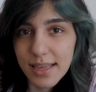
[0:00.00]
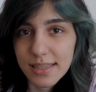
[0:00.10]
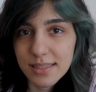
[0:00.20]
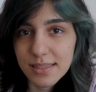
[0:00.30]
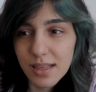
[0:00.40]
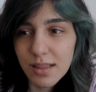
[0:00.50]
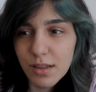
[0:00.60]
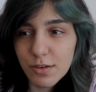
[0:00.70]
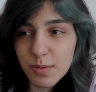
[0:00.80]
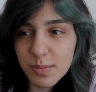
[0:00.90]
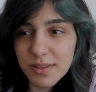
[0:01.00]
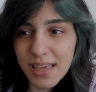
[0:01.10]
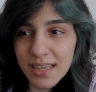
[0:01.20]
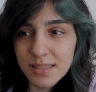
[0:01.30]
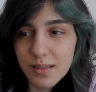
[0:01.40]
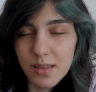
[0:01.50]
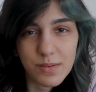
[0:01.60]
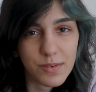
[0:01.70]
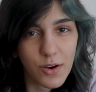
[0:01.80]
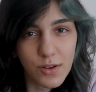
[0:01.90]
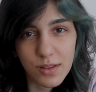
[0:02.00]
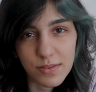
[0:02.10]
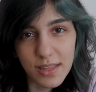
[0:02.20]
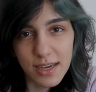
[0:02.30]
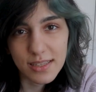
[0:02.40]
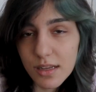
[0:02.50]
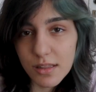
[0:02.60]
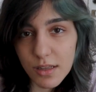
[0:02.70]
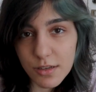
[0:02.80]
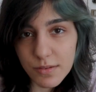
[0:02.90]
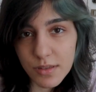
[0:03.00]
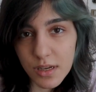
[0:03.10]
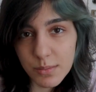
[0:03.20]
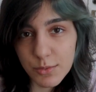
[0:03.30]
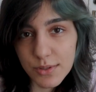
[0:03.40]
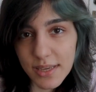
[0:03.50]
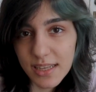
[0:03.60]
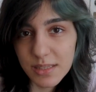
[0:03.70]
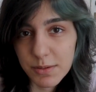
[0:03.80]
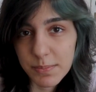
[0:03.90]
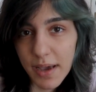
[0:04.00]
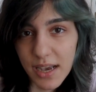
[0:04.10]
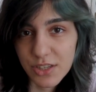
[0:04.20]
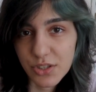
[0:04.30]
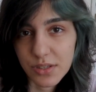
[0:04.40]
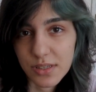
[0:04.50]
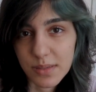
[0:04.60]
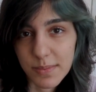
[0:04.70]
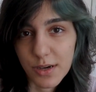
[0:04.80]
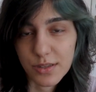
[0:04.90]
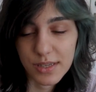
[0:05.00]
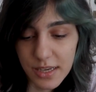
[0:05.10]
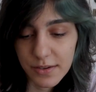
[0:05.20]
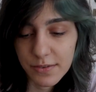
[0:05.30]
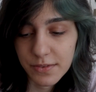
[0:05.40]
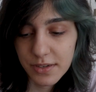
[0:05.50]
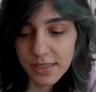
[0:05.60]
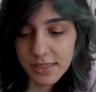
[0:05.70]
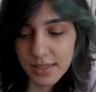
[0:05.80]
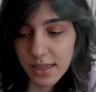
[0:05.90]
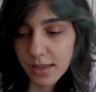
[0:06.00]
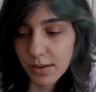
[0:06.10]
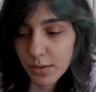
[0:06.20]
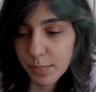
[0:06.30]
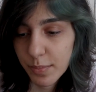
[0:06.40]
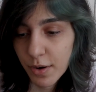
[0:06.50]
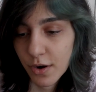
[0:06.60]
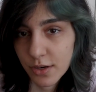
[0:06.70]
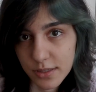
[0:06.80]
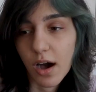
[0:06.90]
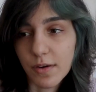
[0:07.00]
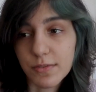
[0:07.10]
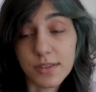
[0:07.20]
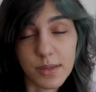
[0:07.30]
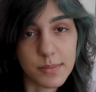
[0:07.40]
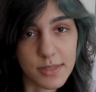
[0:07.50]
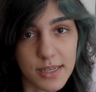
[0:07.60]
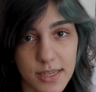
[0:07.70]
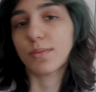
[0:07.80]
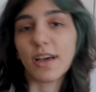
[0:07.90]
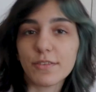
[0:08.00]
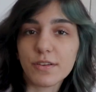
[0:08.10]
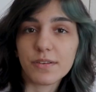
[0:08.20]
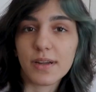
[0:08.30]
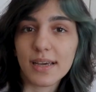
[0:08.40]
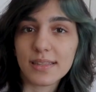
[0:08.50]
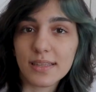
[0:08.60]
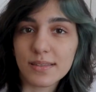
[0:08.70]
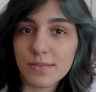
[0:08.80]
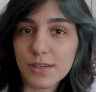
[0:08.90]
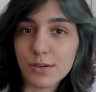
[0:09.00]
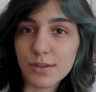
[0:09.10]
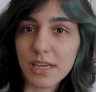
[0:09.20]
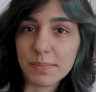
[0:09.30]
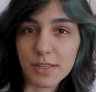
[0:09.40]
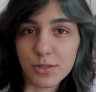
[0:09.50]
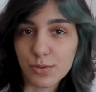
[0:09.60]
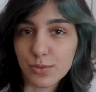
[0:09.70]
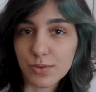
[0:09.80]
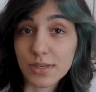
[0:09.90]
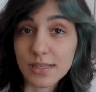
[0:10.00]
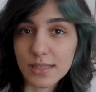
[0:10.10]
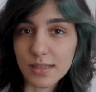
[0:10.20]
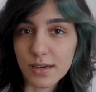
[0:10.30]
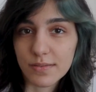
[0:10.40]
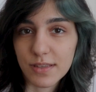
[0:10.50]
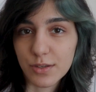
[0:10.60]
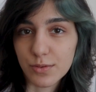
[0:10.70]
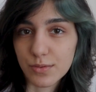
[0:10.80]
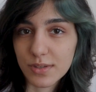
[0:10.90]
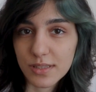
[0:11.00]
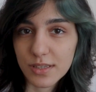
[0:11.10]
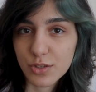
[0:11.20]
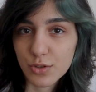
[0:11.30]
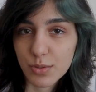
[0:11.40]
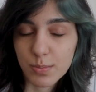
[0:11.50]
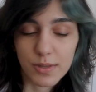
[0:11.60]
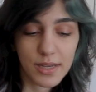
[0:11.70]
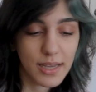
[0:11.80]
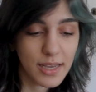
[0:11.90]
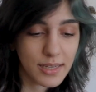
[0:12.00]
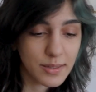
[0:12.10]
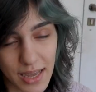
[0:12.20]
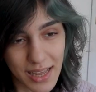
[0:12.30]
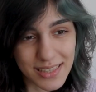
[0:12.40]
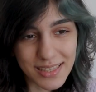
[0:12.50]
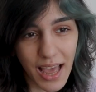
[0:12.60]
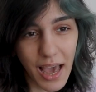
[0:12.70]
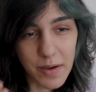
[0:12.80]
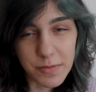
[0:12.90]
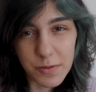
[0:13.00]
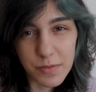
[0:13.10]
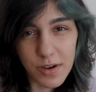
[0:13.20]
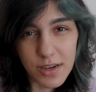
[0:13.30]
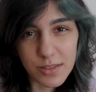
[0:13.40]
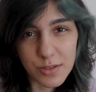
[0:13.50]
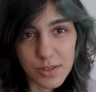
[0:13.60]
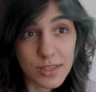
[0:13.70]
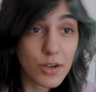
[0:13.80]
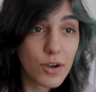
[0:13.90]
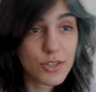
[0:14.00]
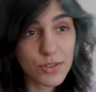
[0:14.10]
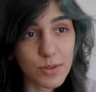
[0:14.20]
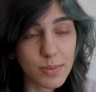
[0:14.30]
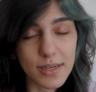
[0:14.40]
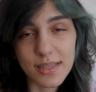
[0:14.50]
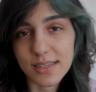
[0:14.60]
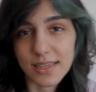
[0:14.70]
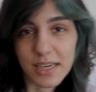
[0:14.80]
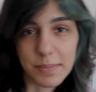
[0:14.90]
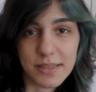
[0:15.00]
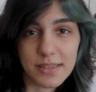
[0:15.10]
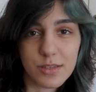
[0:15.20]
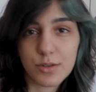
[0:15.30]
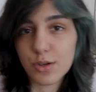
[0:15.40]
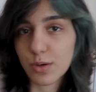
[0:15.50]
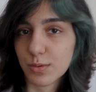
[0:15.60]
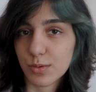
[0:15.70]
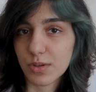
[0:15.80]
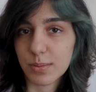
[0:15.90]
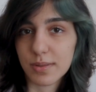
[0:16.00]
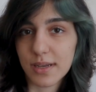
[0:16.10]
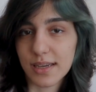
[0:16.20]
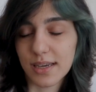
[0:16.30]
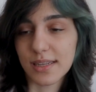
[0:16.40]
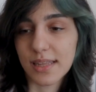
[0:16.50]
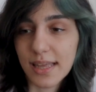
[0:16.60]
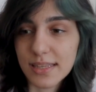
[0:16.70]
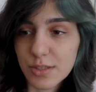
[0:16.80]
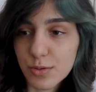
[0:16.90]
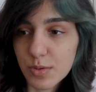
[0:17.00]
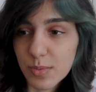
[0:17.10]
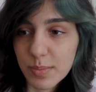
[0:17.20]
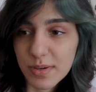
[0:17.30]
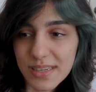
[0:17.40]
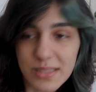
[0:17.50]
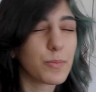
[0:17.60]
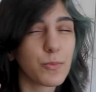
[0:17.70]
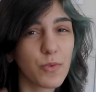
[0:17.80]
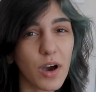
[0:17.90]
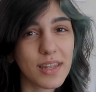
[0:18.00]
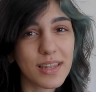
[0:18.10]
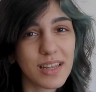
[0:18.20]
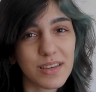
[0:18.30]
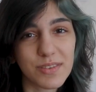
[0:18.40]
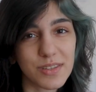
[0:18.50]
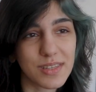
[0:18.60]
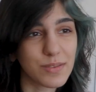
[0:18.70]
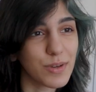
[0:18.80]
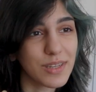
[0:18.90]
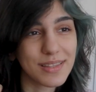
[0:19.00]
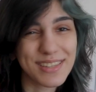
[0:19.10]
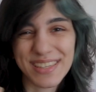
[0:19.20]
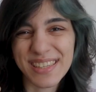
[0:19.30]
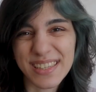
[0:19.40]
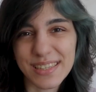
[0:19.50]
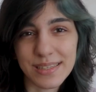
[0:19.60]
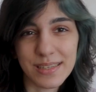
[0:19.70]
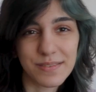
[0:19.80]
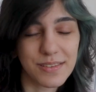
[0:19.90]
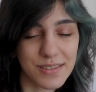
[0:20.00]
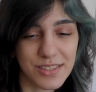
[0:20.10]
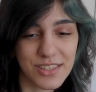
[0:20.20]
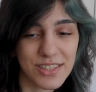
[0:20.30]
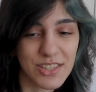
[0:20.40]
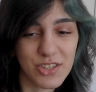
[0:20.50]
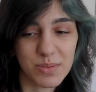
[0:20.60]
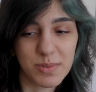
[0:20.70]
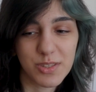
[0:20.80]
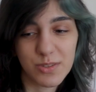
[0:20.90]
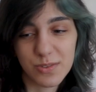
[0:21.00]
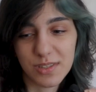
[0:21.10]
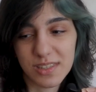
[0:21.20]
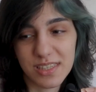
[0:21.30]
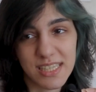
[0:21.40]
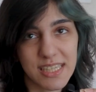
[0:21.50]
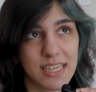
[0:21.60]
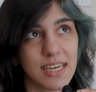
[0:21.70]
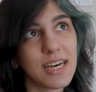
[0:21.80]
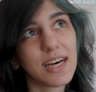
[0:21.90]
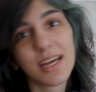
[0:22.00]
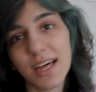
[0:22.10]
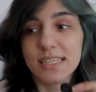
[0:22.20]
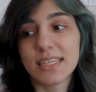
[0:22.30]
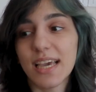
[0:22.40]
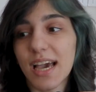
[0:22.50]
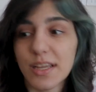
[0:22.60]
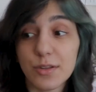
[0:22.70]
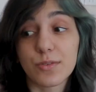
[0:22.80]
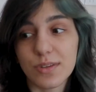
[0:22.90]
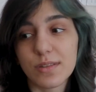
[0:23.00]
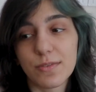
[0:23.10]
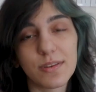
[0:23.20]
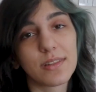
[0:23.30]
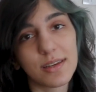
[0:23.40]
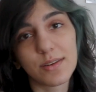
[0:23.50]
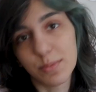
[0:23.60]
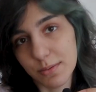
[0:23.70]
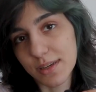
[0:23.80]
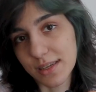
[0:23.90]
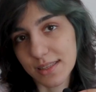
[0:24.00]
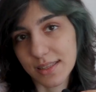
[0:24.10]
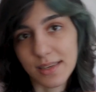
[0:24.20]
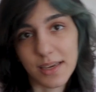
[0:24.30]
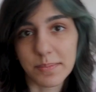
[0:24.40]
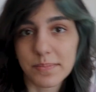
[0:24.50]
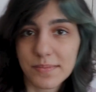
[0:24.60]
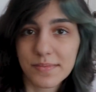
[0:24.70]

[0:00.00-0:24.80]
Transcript: And a lot of people can't love all of that. A lot of times you can't be passionate about every single part of something. Have you ever had that video game that you really loved and you really enjoyed playing? And after a while you were like, oh, I should replay that game. And then you go to replay it and you remember that one level, that one tedious level, and that just makes you feel like, ah yeah, I don't really feel like replaying that game.